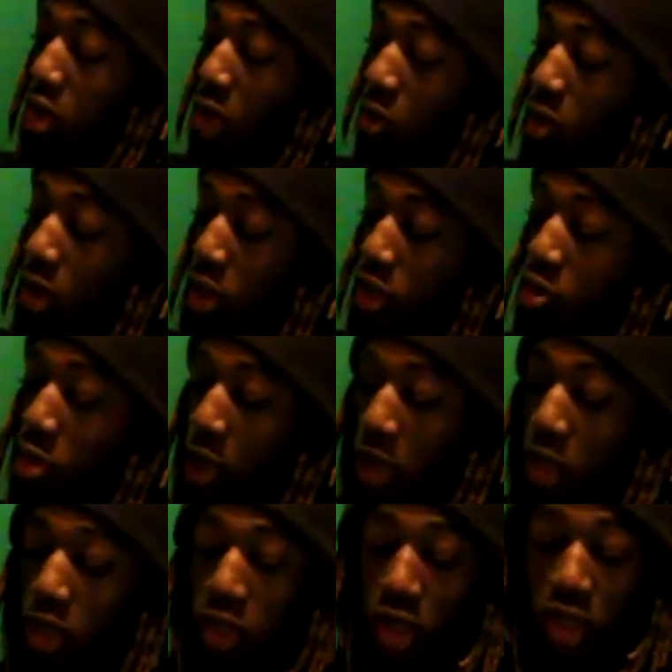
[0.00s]
I watch
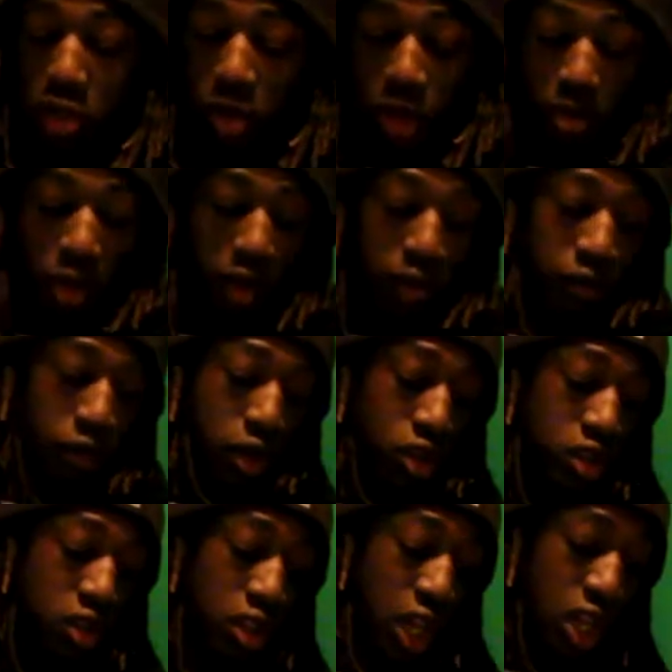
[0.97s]
back in the days? Like, my
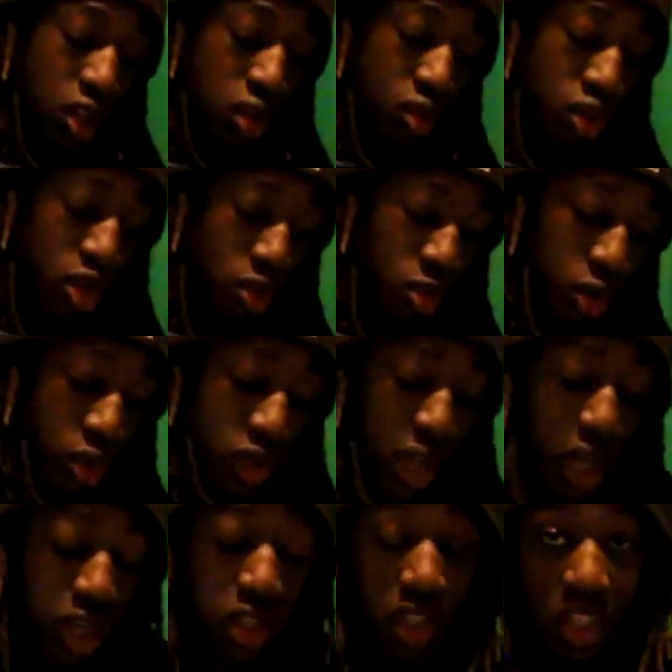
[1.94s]
first skate YouTuber was
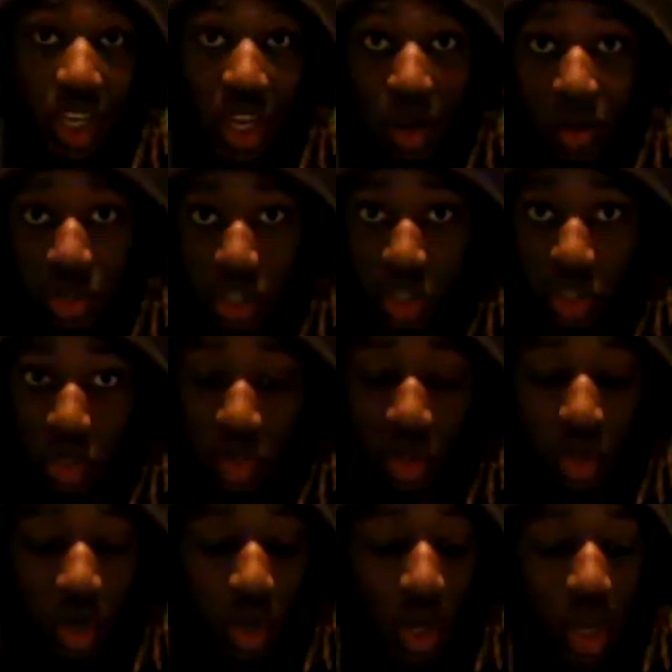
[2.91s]
actually Garrett Jenner,
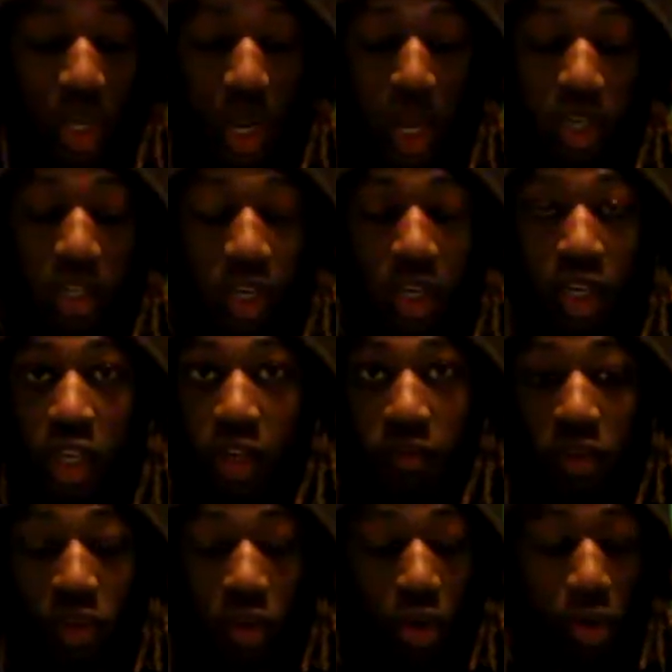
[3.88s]
and I didn't
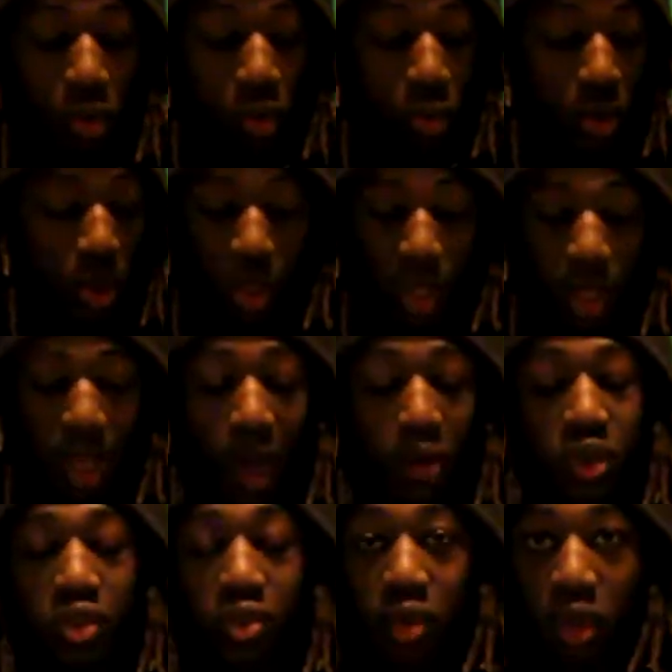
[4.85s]
even know. Like, I
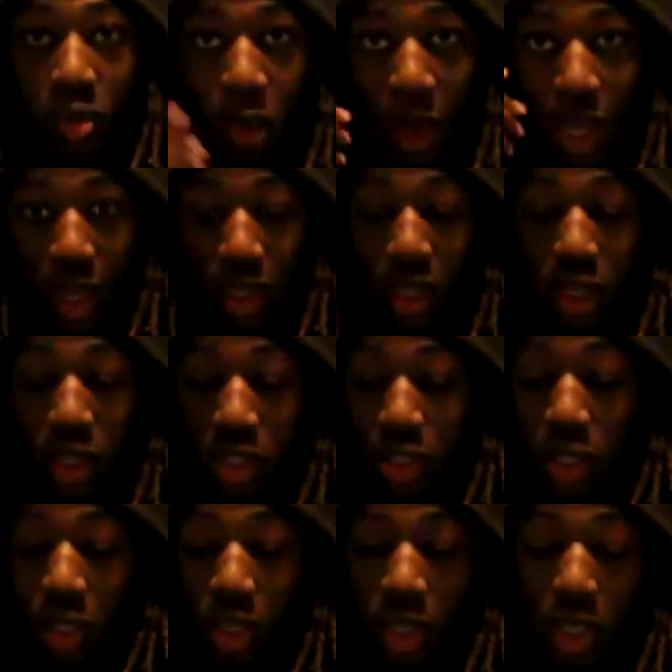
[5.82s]
wasn't really paying
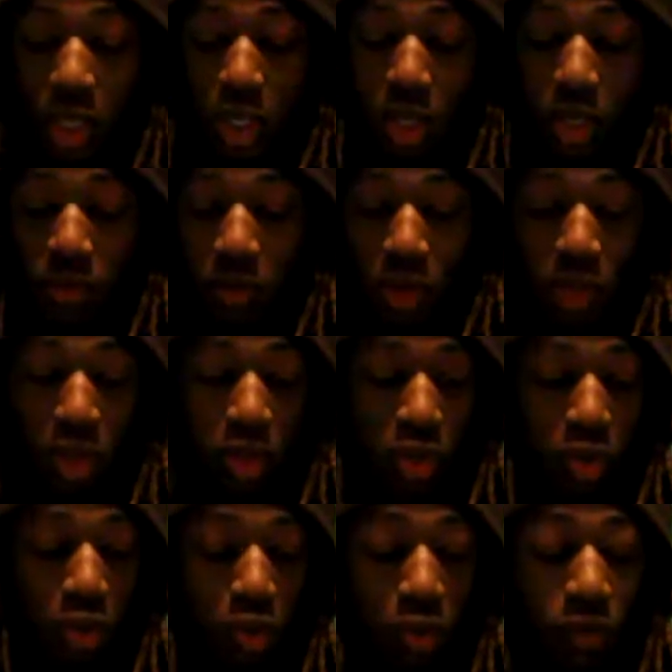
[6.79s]
attention. He didn't really
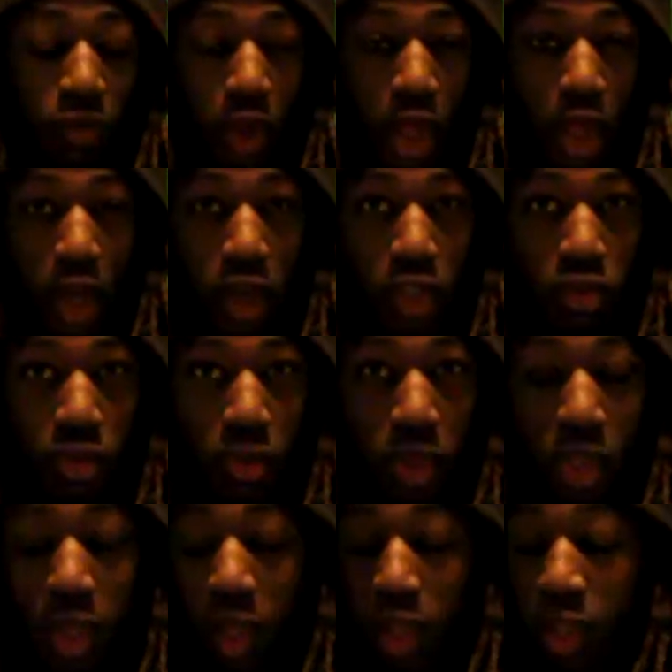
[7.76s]
do vlogs
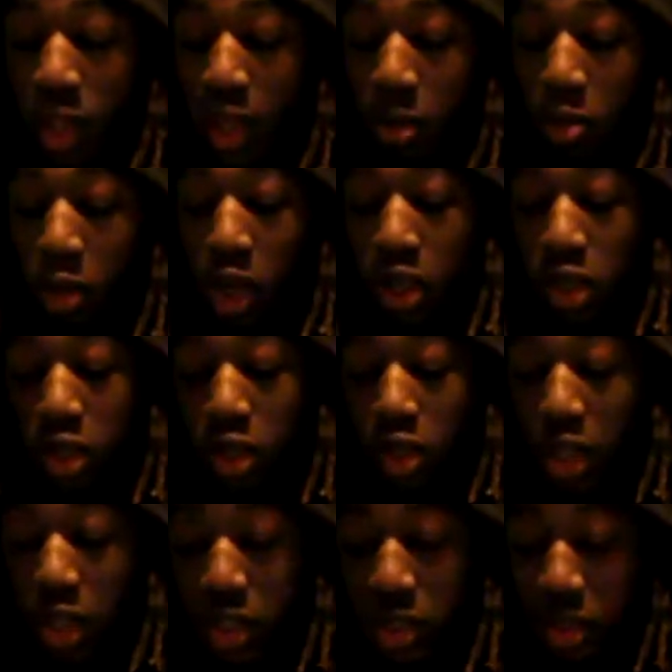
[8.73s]
really like that back in the
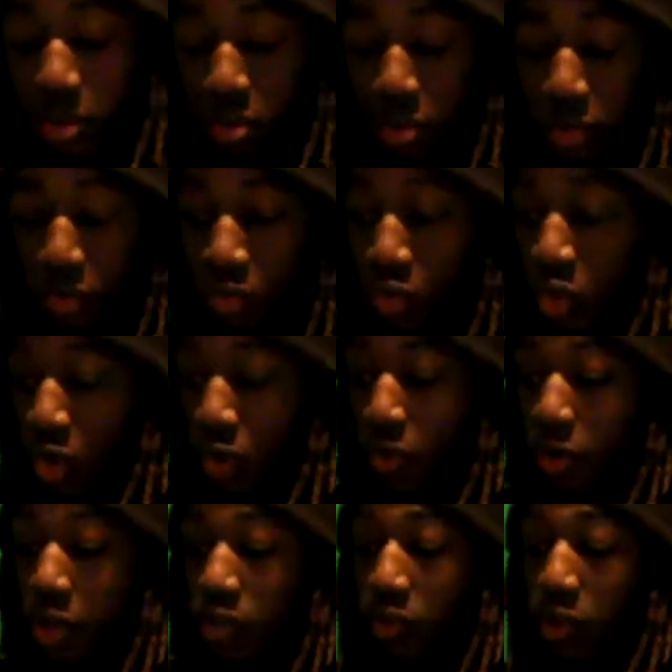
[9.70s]
days. The
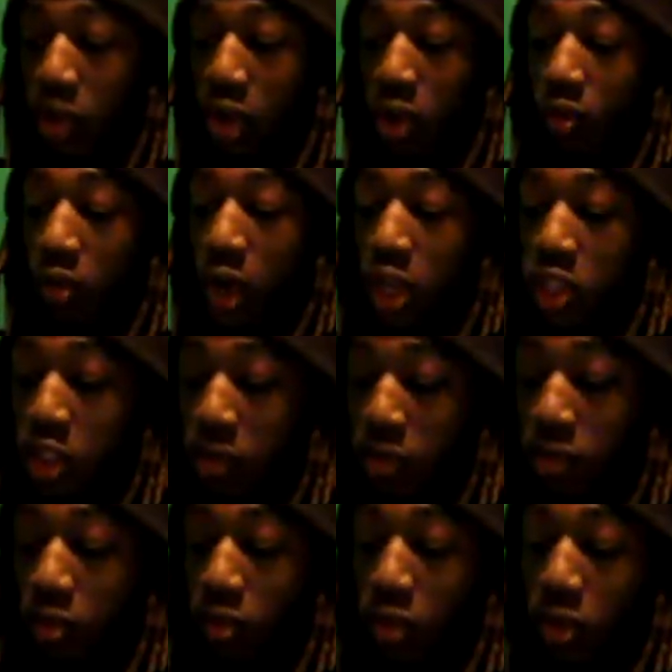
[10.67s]
first video I watched
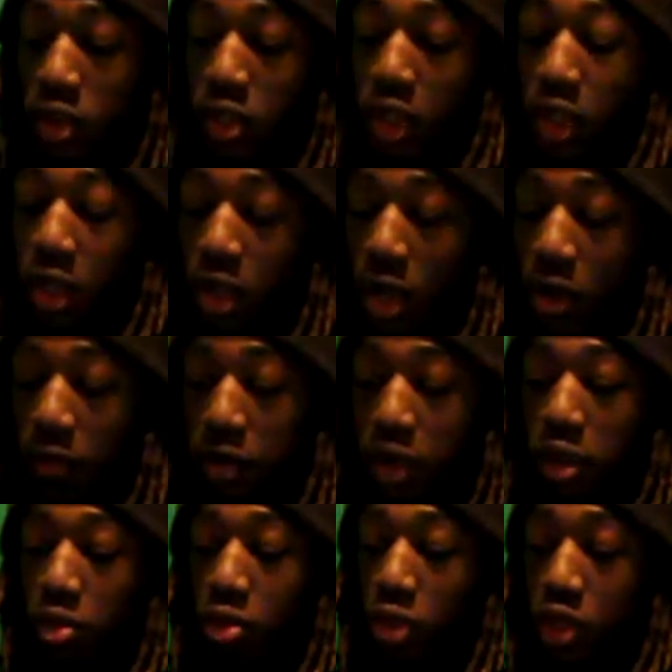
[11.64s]
was like of
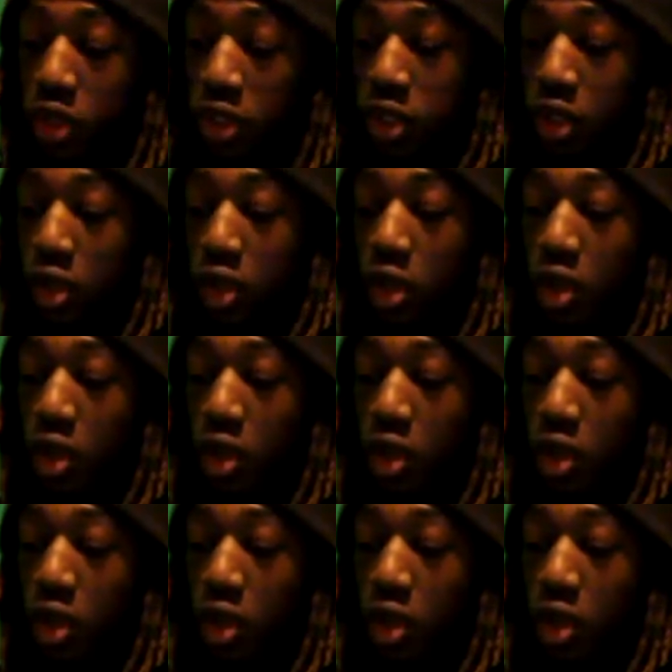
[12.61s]
him was